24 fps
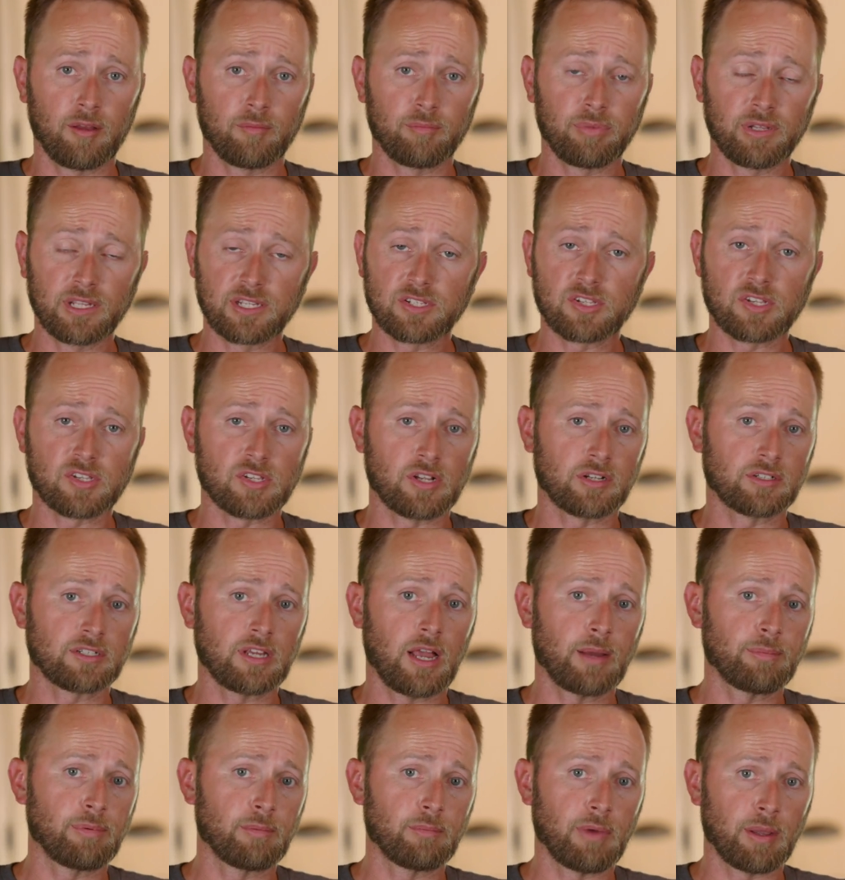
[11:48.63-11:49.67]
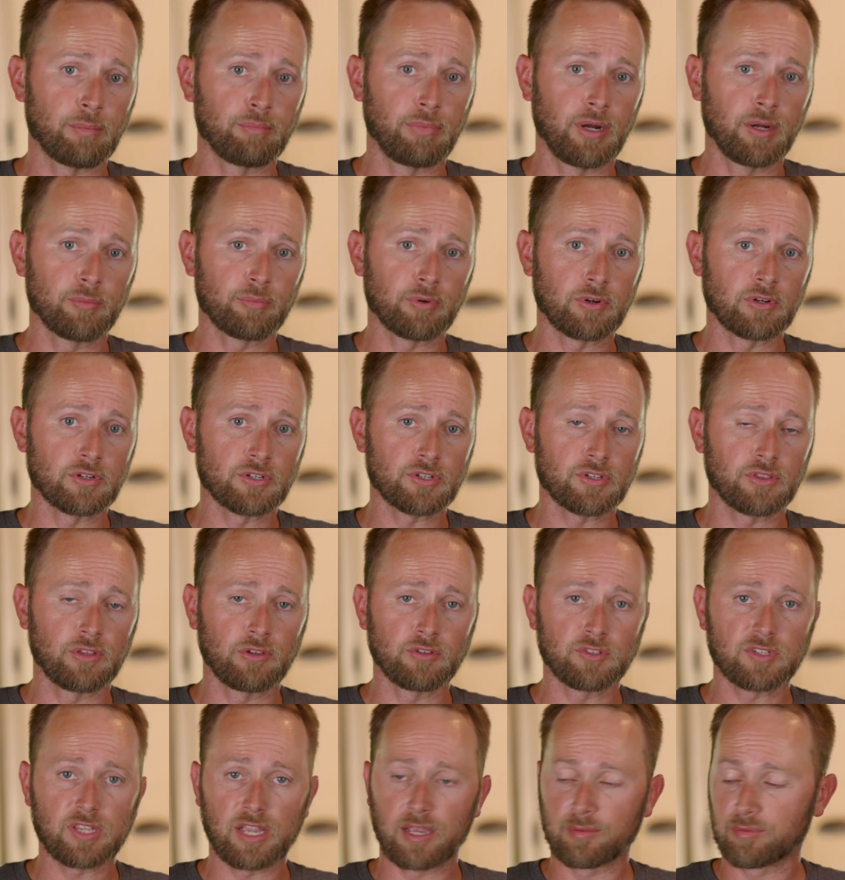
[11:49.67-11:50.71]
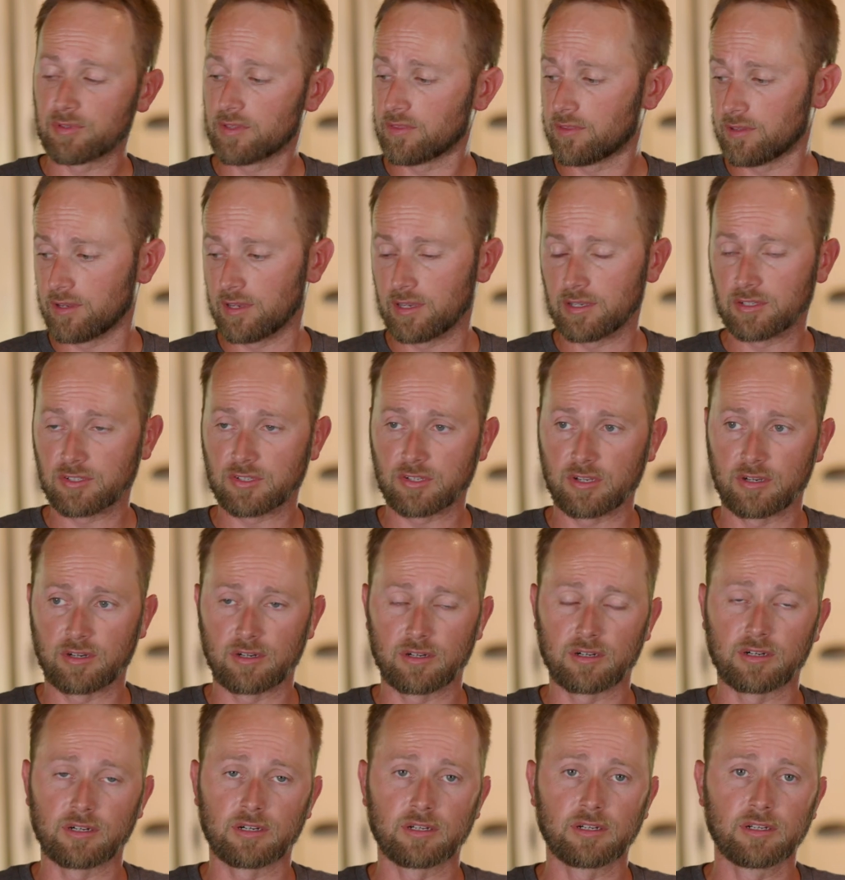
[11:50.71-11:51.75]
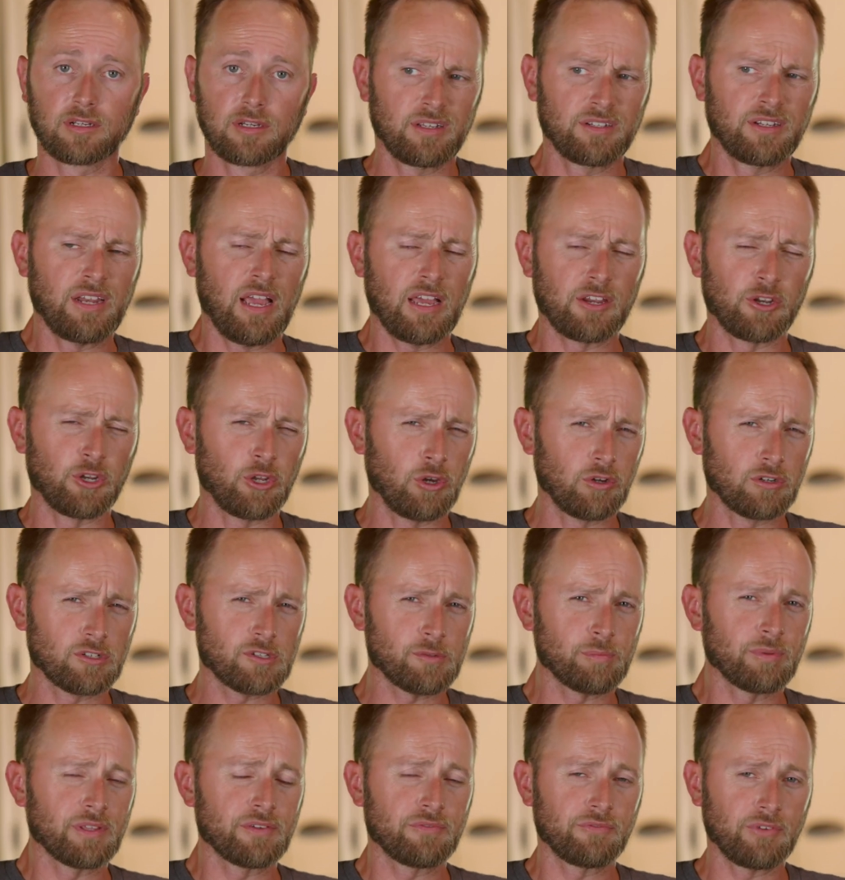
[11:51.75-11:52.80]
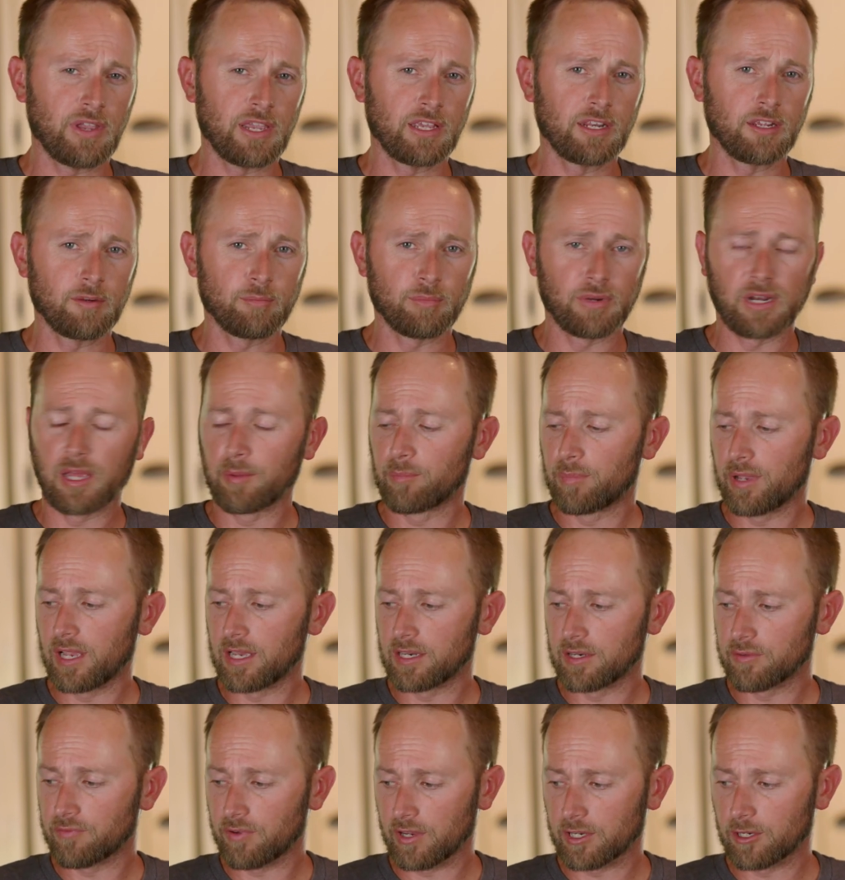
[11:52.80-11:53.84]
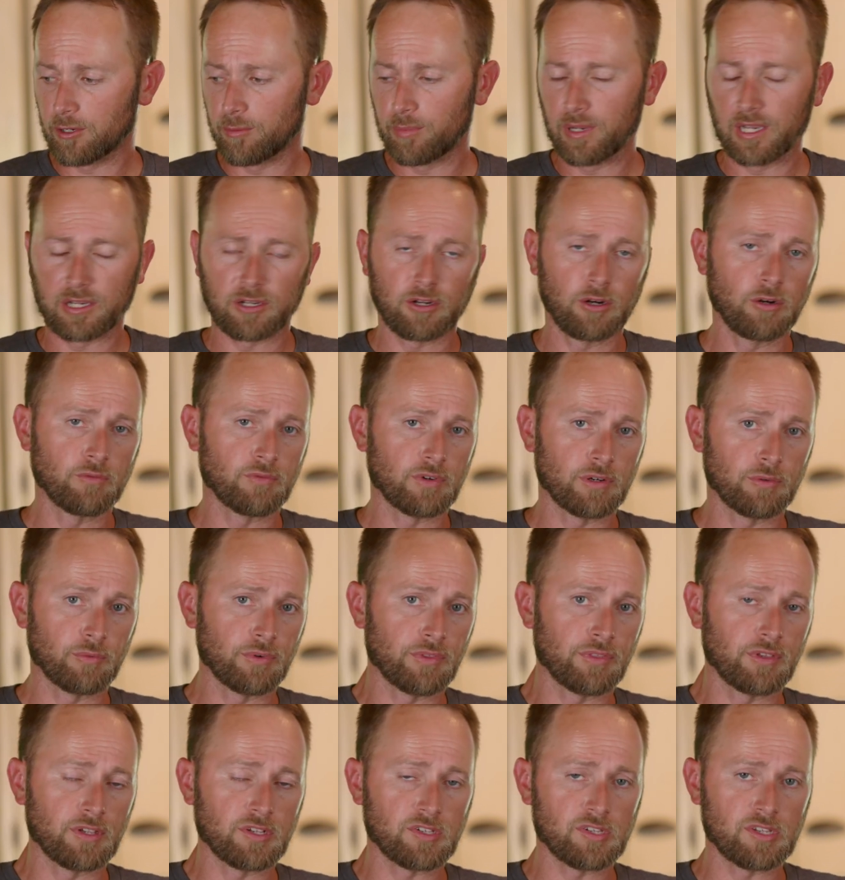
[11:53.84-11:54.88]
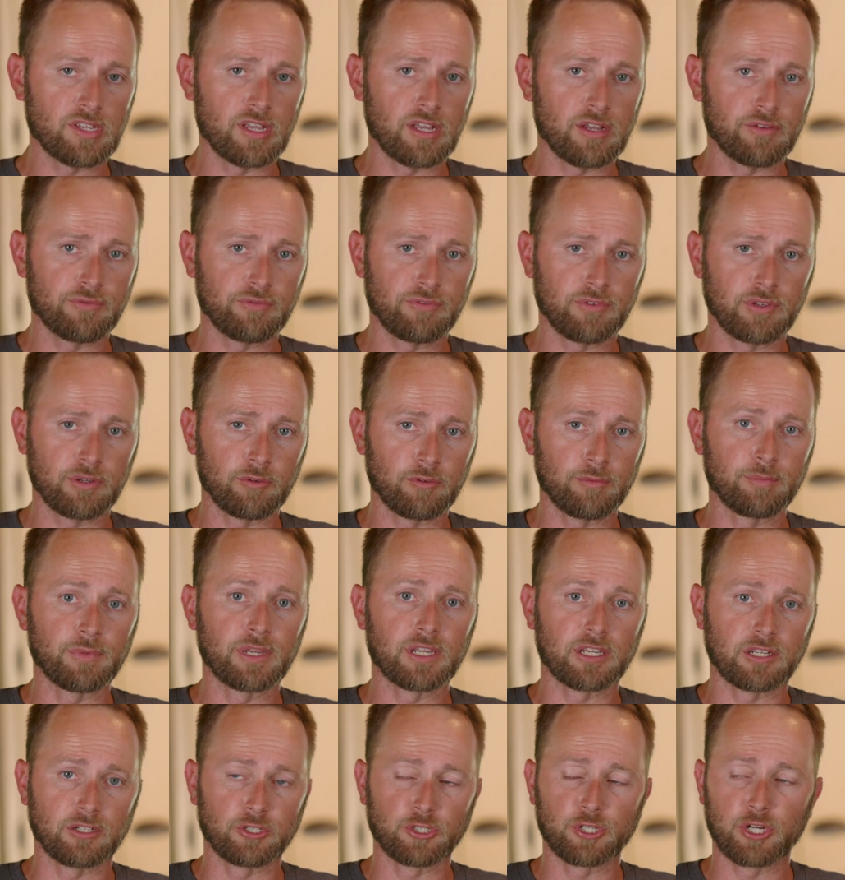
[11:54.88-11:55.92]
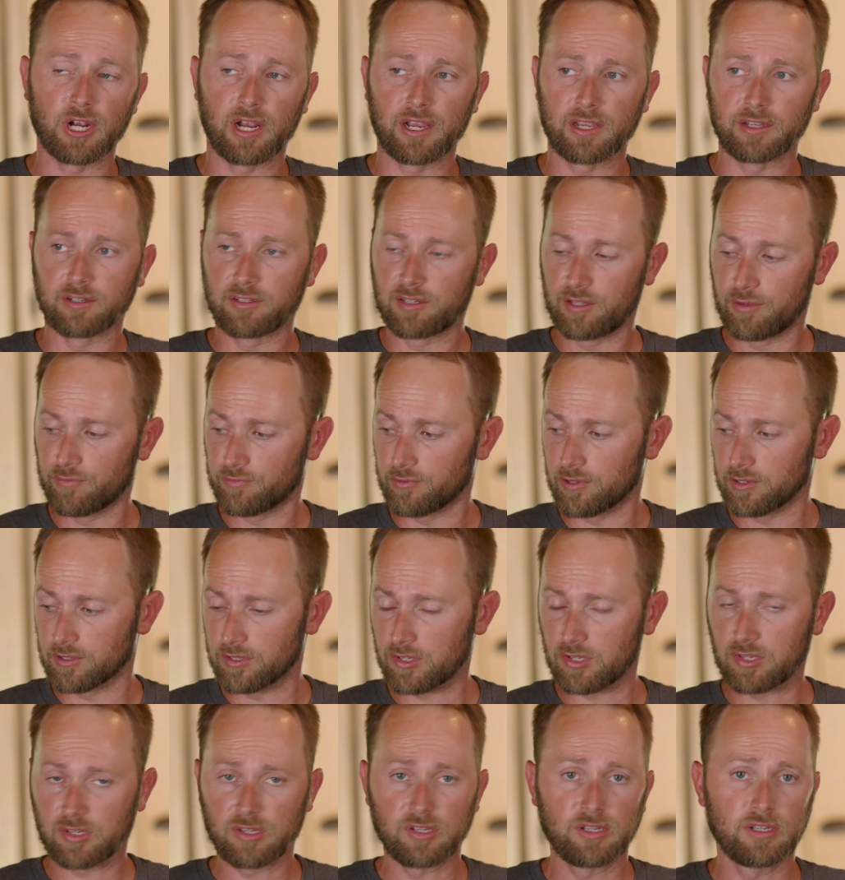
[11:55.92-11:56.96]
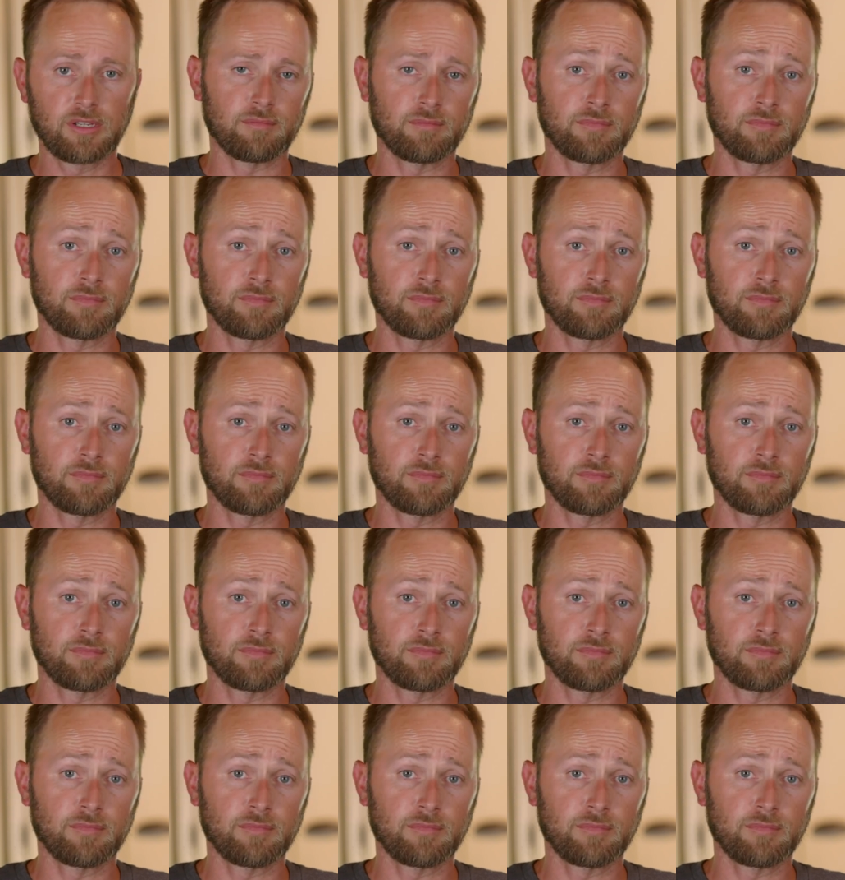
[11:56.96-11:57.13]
places on top of my bumpers, those types of things are not noticeably faded, but I bet if I go back over it with this stuff, it would make a giant difference.